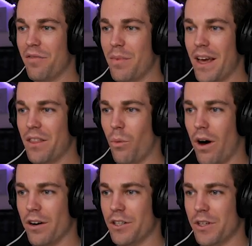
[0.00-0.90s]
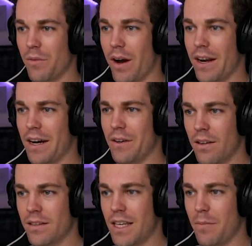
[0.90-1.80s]
me in the water stream right now.
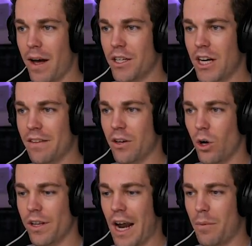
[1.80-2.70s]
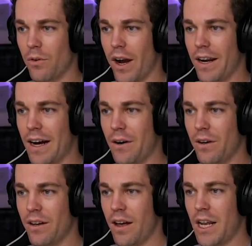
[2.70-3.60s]
Let's eat my enchanted golden apple right now.
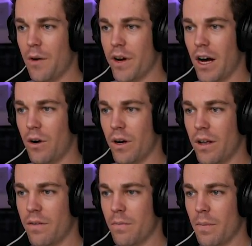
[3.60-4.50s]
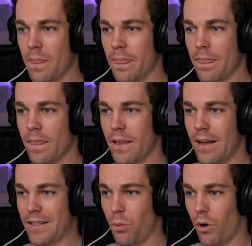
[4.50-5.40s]
And here we go.
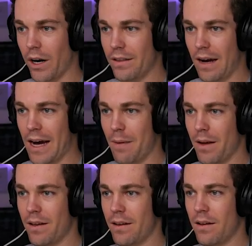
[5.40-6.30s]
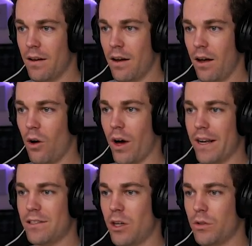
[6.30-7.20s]
It's warden time. Oh god,
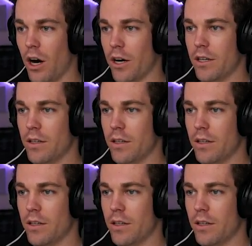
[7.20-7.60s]
it's so dark.